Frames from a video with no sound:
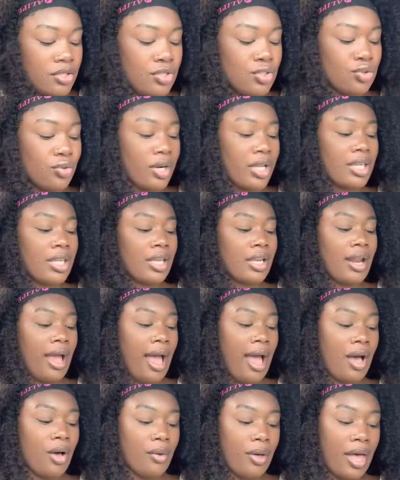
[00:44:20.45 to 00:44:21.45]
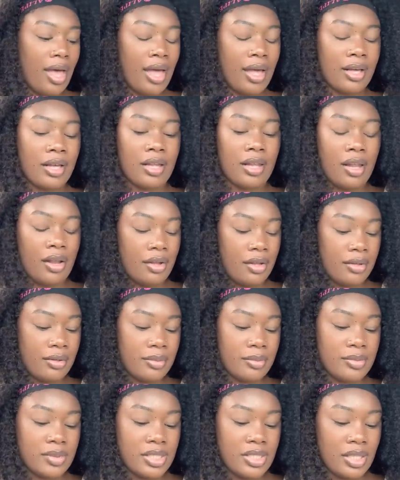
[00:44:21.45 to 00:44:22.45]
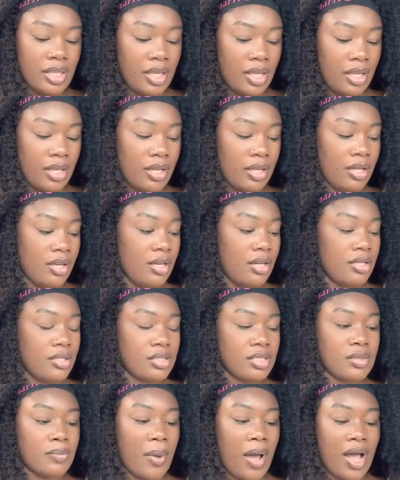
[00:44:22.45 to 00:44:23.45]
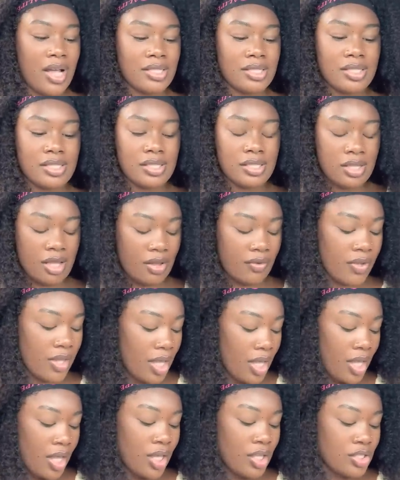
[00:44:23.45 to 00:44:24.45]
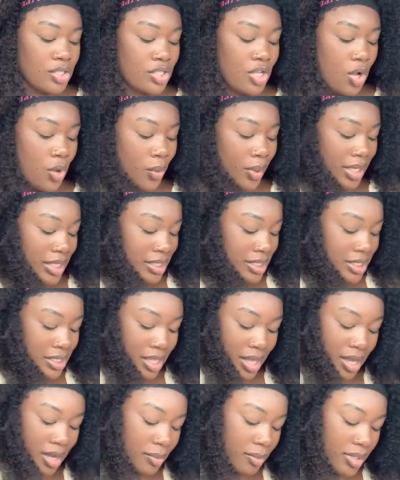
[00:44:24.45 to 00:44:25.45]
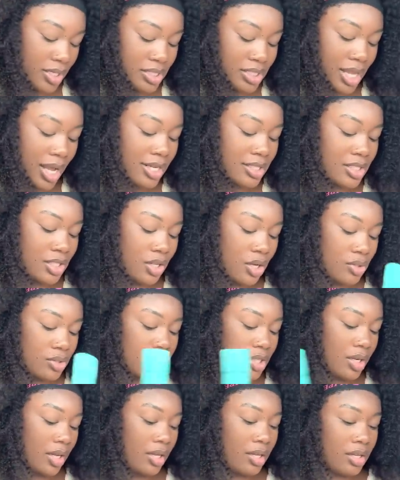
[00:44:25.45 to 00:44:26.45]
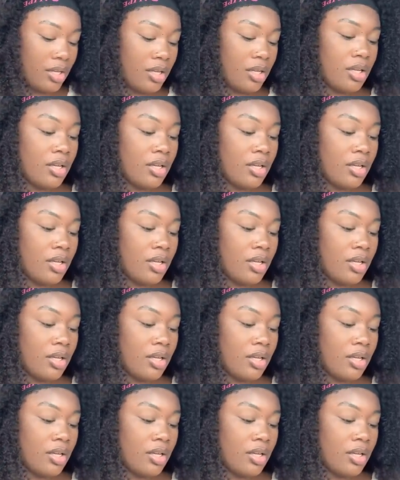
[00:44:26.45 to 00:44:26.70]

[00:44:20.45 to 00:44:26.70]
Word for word: drinking out at clubs and spots and stuff so instead we decided to go to the